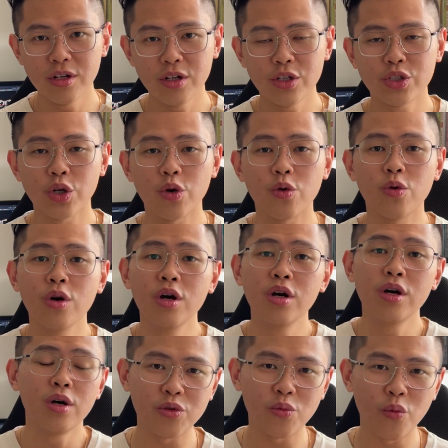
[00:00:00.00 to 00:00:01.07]
So
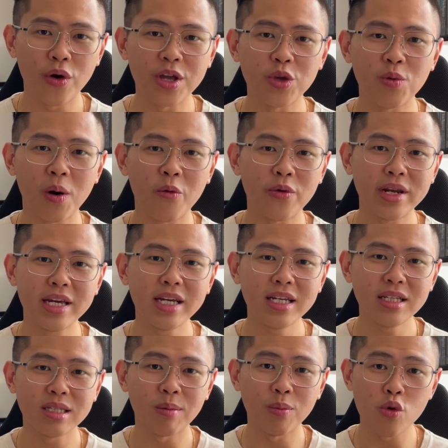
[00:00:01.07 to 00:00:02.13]
when you are
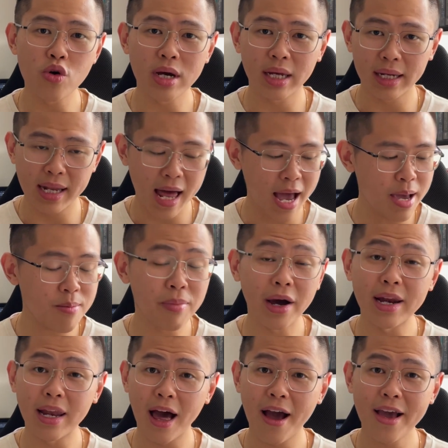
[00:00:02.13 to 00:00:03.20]
reading the book line
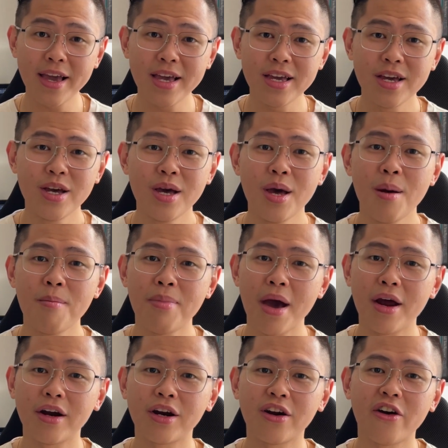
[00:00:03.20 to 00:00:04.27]
by line,
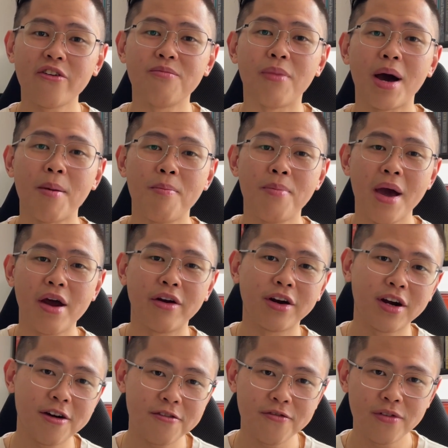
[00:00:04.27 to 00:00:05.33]
paragraph by
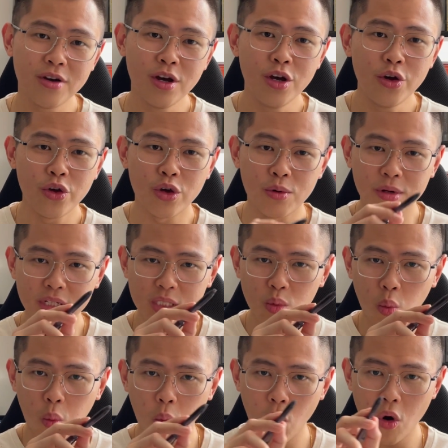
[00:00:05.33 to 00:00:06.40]
paragraph, you will just
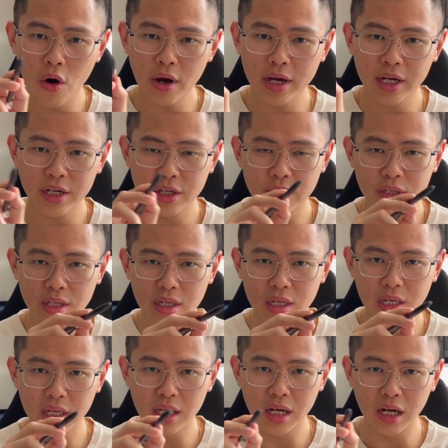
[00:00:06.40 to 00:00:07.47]
walk
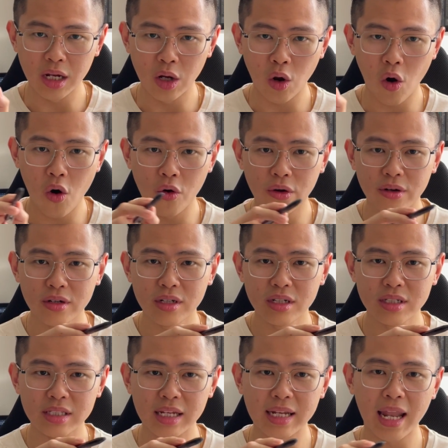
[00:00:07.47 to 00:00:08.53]
along
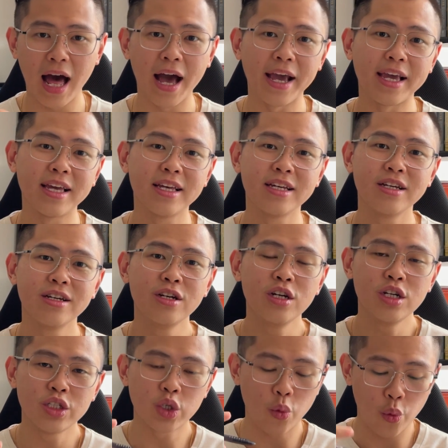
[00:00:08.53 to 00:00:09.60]
the line.
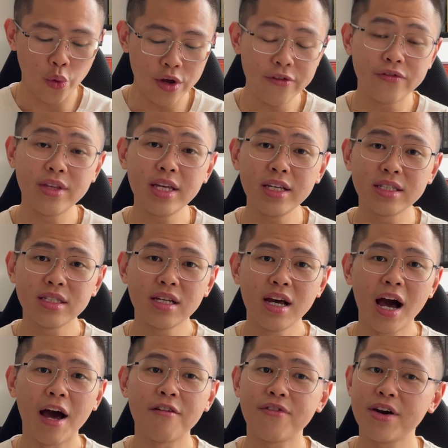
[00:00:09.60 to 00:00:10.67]
So with this,
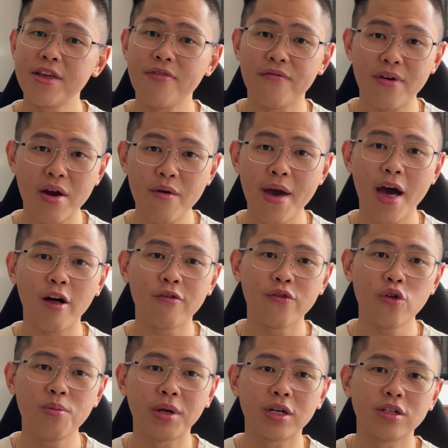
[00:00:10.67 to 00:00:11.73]
I find it very
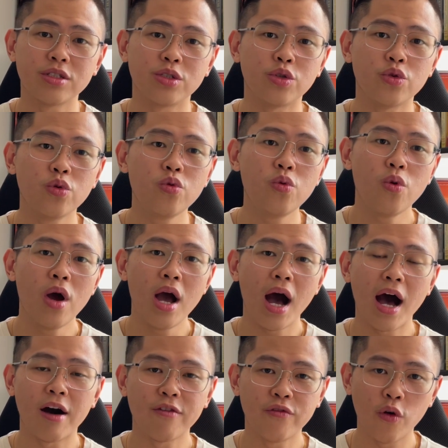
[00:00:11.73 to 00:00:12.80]
helpful because you
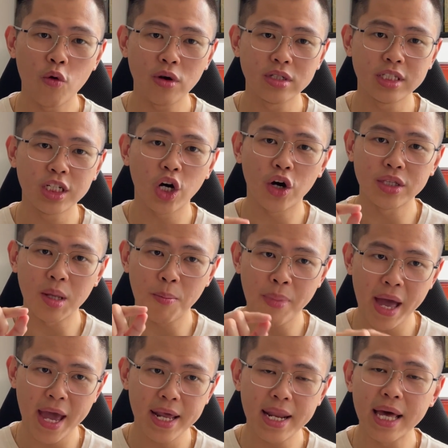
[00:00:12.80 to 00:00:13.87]
are focusing on the
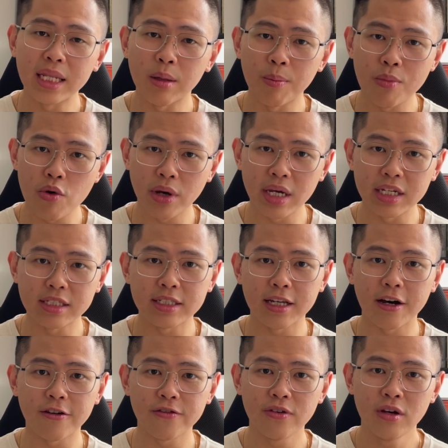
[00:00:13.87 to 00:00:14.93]
pen and the book
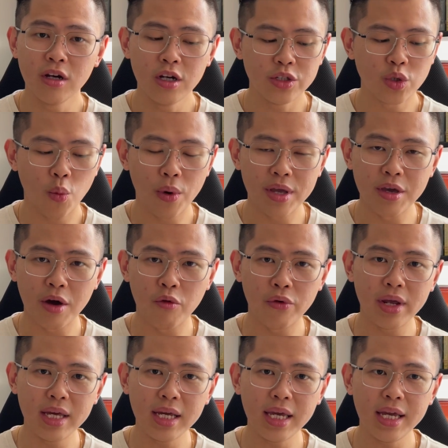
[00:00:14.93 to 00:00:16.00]
itself. So when you're
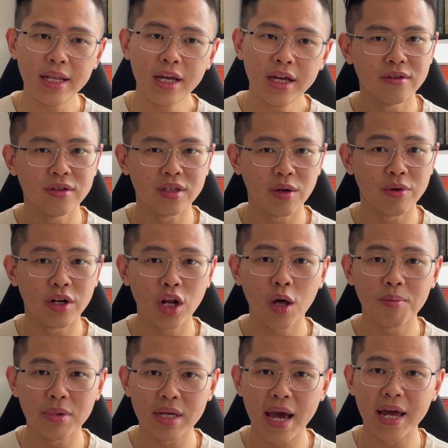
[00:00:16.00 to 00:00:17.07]
reading it, there will
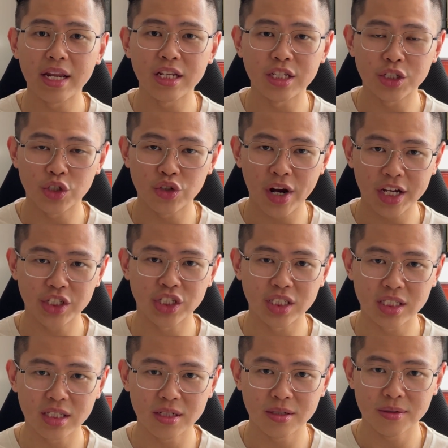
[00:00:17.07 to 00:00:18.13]
not be any
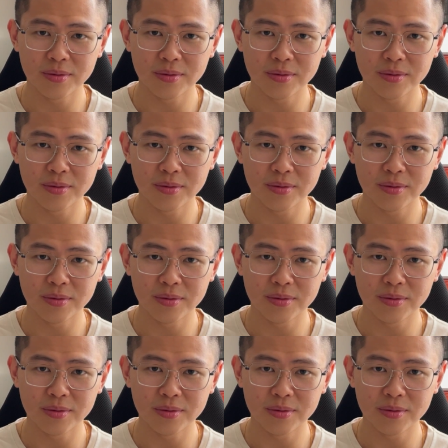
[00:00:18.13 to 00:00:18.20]
distractions.